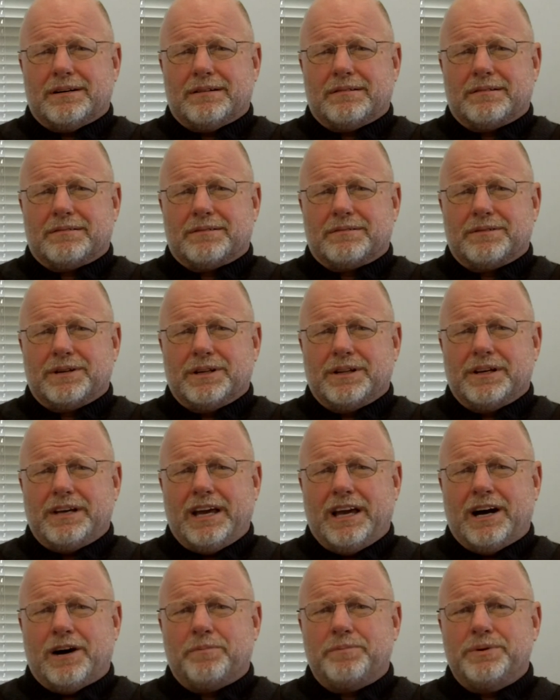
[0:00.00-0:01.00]
really
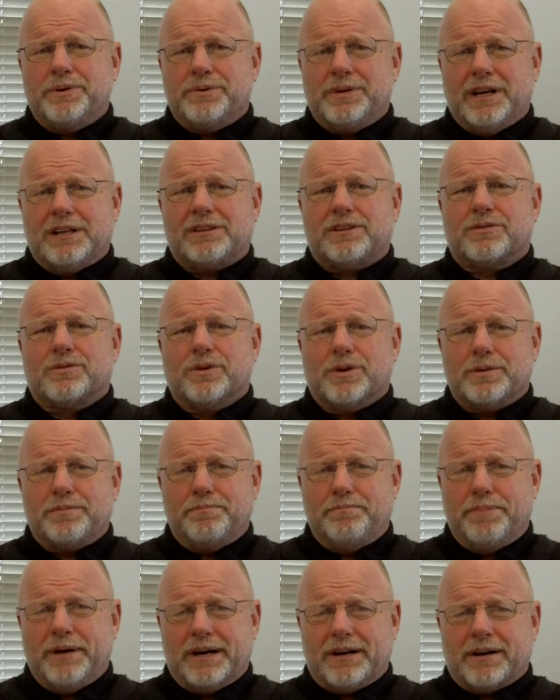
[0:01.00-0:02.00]
help you get through
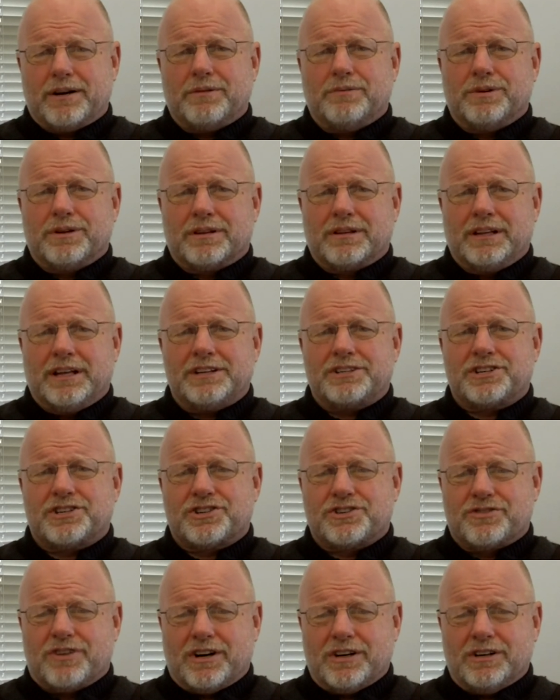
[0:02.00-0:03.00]
it better, with less
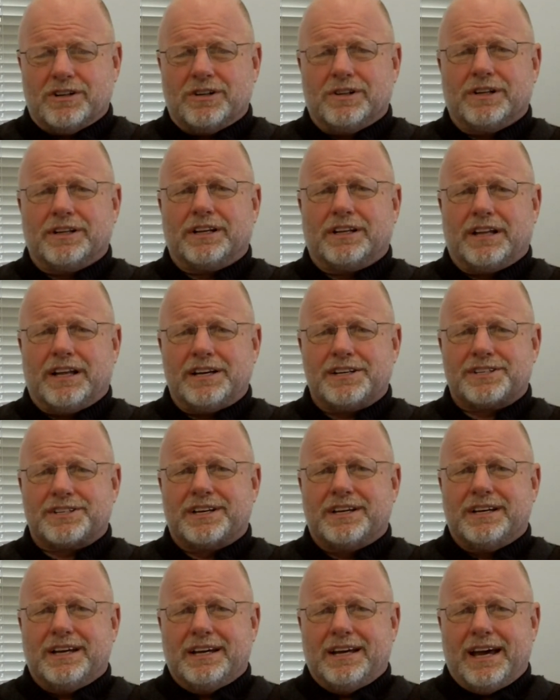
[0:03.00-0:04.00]
struggle and less
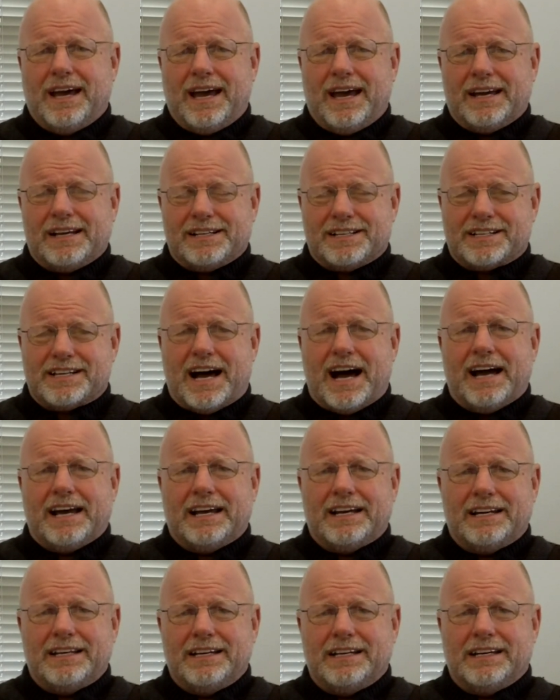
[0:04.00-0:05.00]

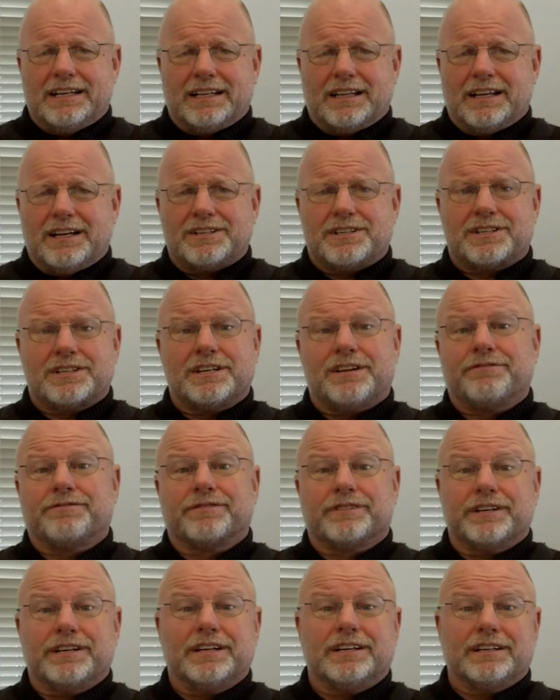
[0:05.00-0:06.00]
anxiety and less
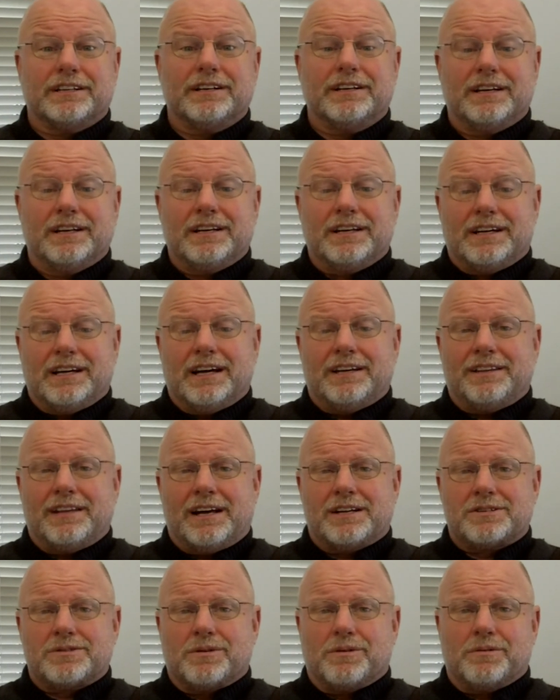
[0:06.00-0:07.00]
suffering. And
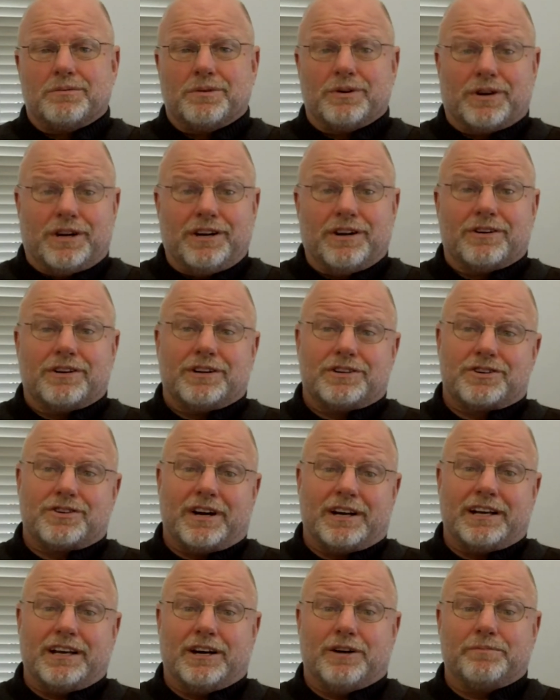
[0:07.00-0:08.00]
that's what we're here to
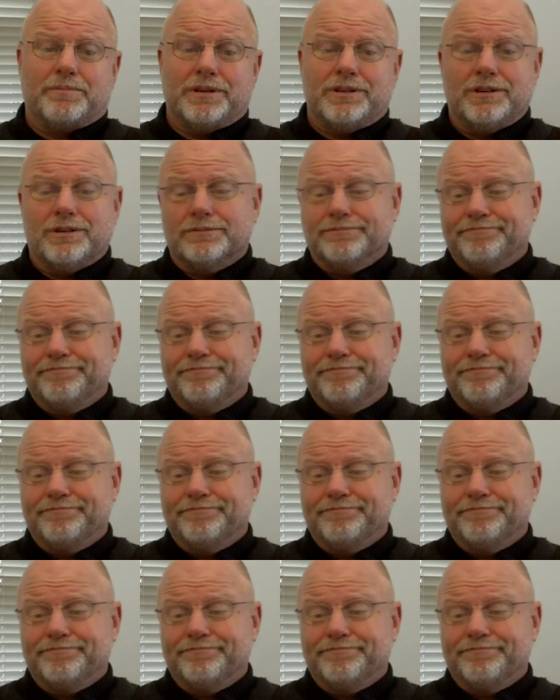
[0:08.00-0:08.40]
try to help you do.